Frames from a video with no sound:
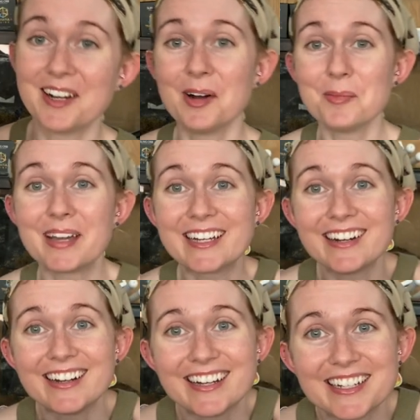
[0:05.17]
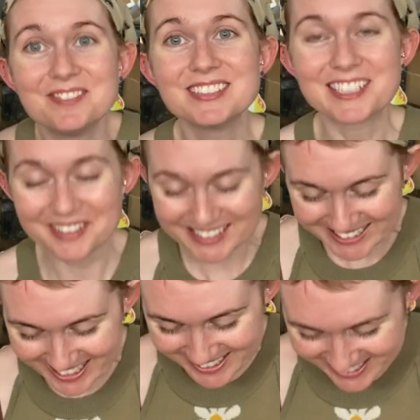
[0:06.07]
Oh my God, I'm so
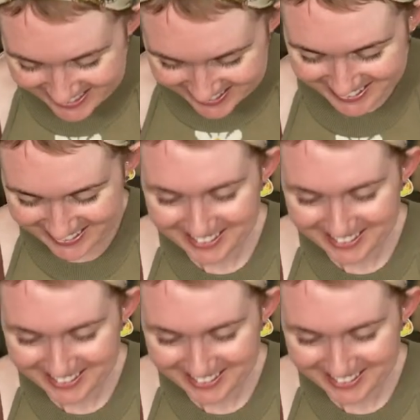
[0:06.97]
excited.